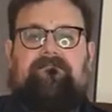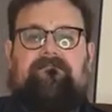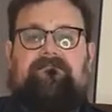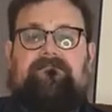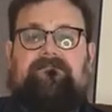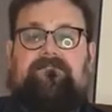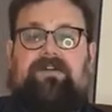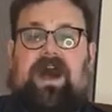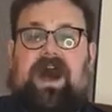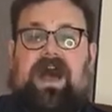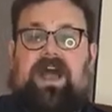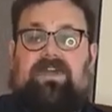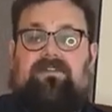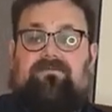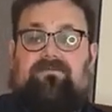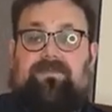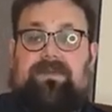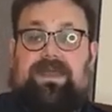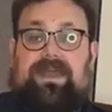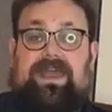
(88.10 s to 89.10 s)
Five
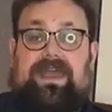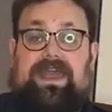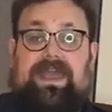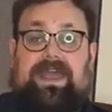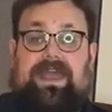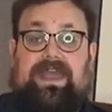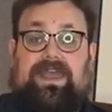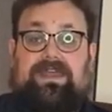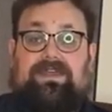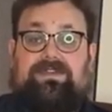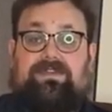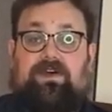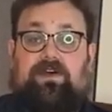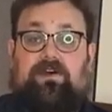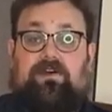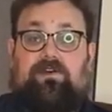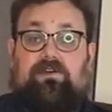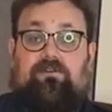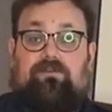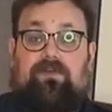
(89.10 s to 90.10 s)
big
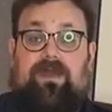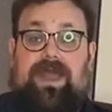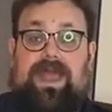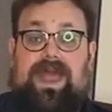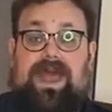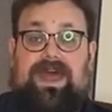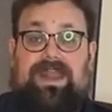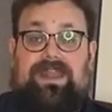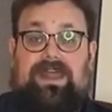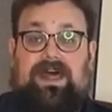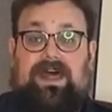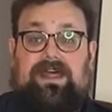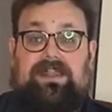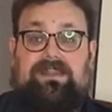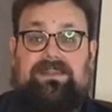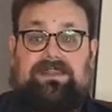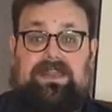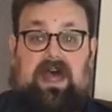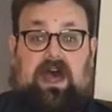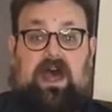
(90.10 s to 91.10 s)

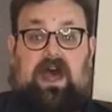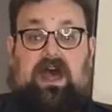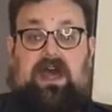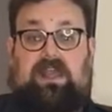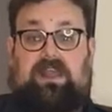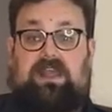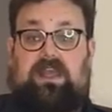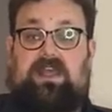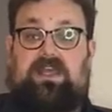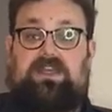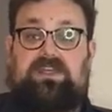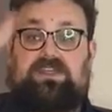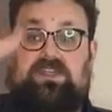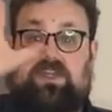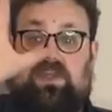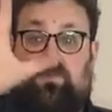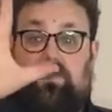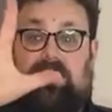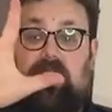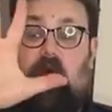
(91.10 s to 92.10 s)
pteranodon. So
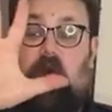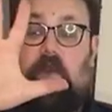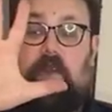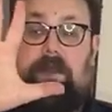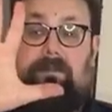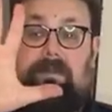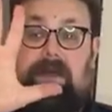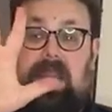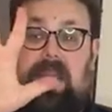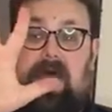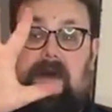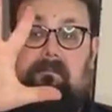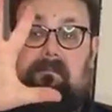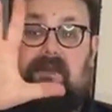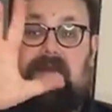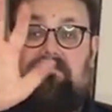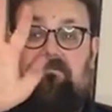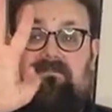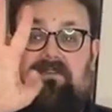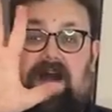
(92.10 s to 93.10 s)
can we hold up a number
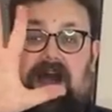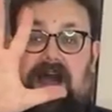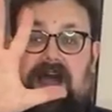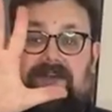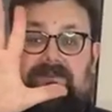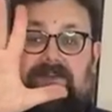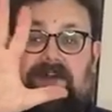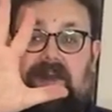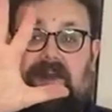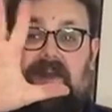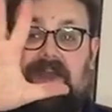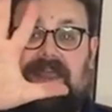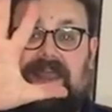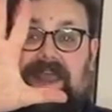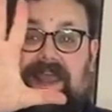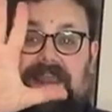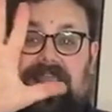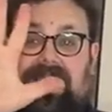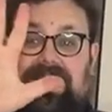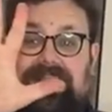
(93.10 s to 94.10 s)
five on our
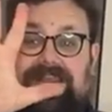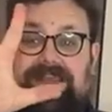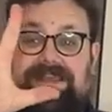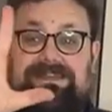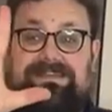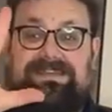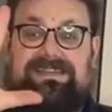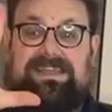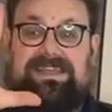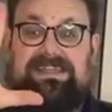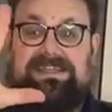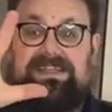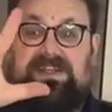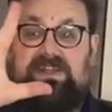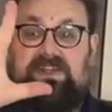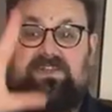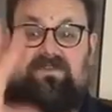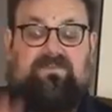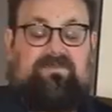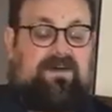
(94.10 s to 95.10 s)
hand like this? Because
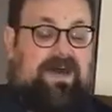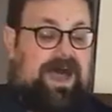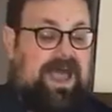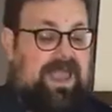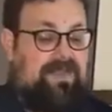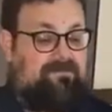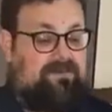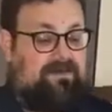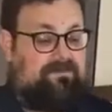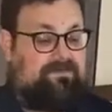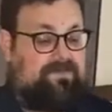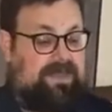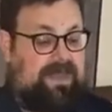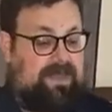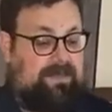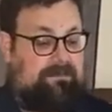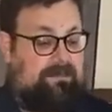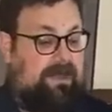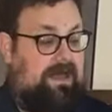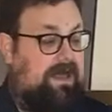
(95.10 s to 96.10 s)
there's five of
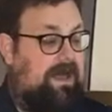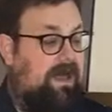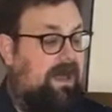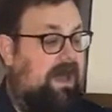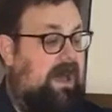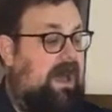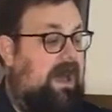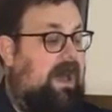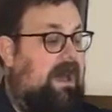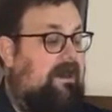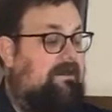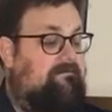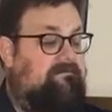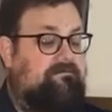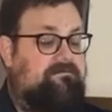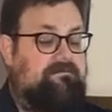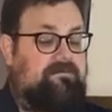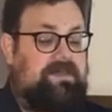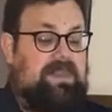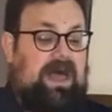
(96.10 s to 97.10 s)
them
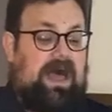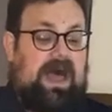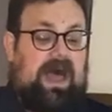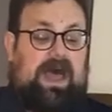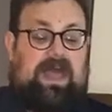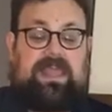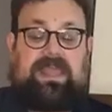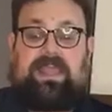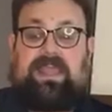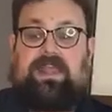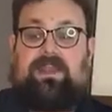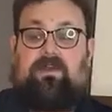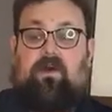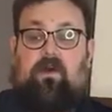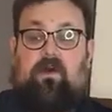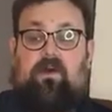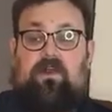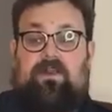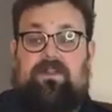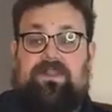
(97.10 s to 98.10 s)
flying
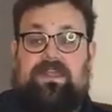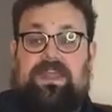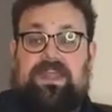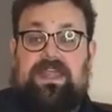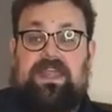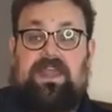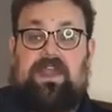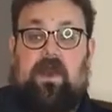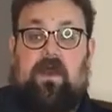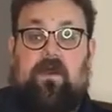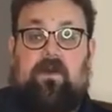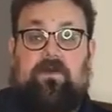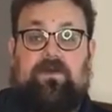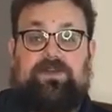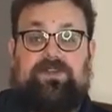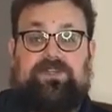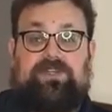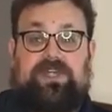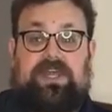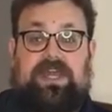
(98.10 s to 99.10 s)
o'er the
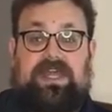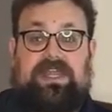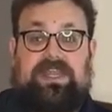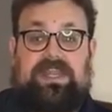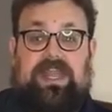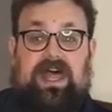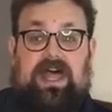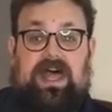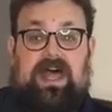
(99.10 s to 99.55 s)
ocean